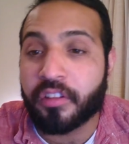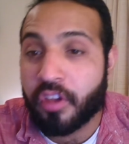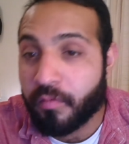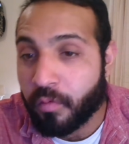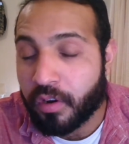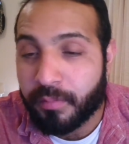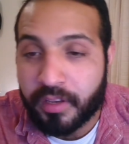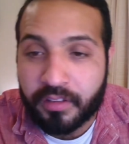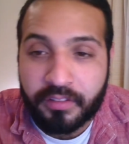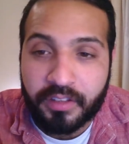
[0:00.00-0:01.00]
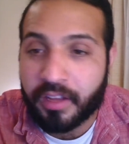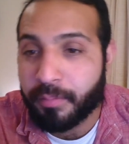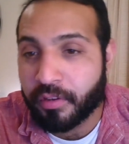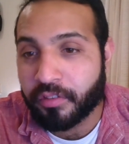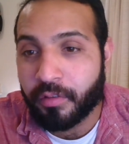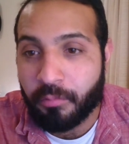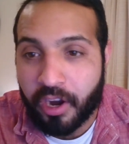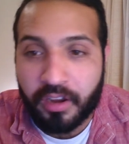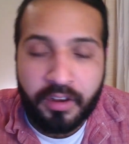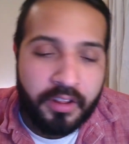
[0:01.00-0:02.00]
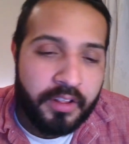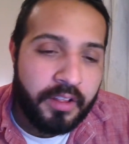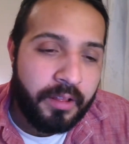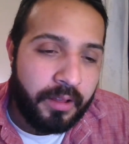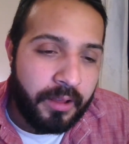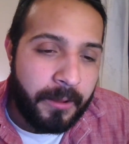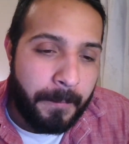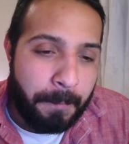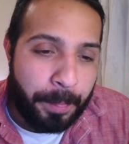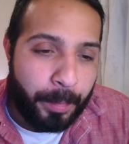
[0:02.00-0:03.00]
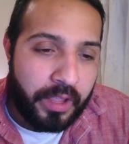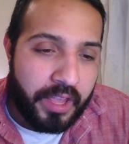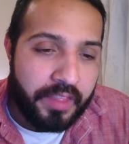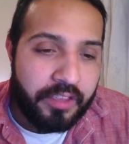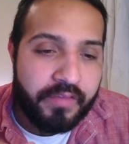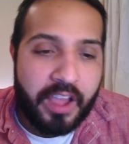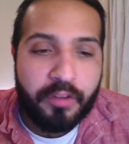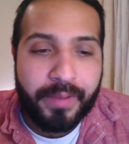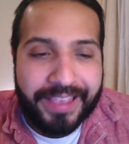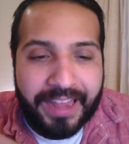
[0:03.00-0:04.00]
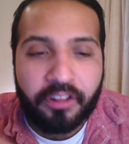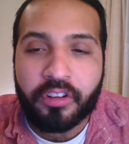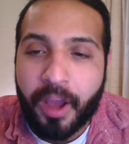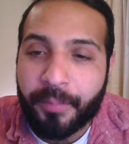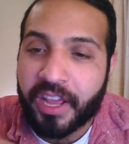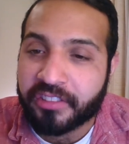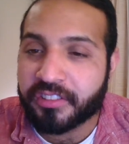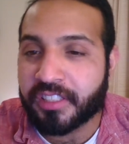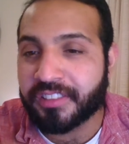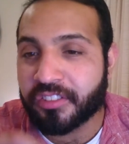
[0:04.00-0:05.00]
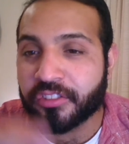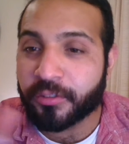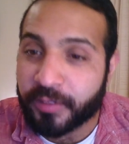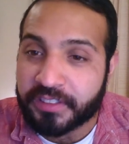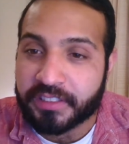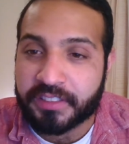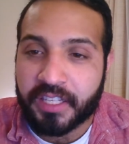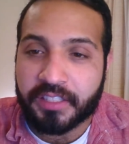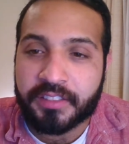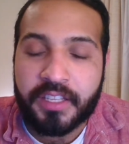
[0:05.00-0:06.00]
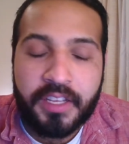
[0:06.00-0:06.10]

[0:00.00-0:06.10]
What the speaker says: you have 40 minutes to get a bunch of them right. And then you've got your mechanical comprehension test. This is your physics test.